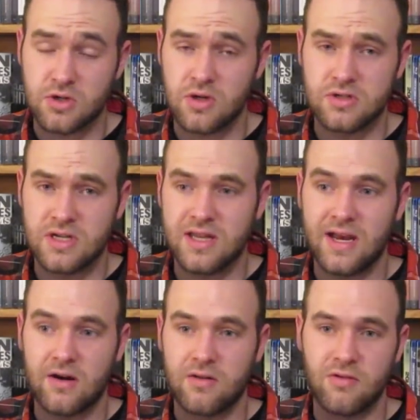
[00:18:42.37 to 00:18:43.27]
trilogy
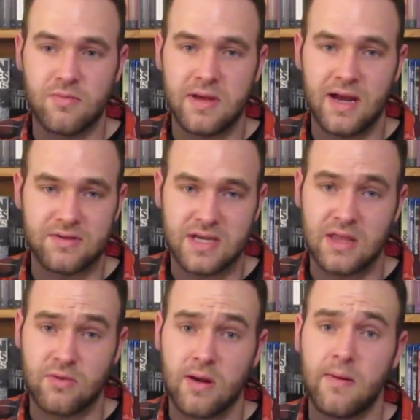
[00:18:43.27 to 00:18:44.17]
that are a little bit outside
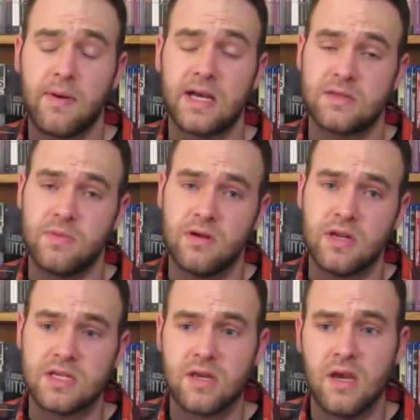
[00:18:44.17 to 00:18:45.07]
the realm of
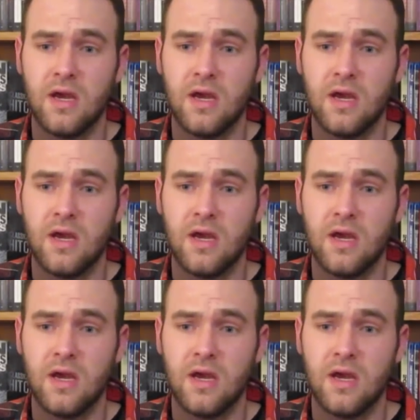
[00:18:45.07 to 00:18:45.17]
possibilities,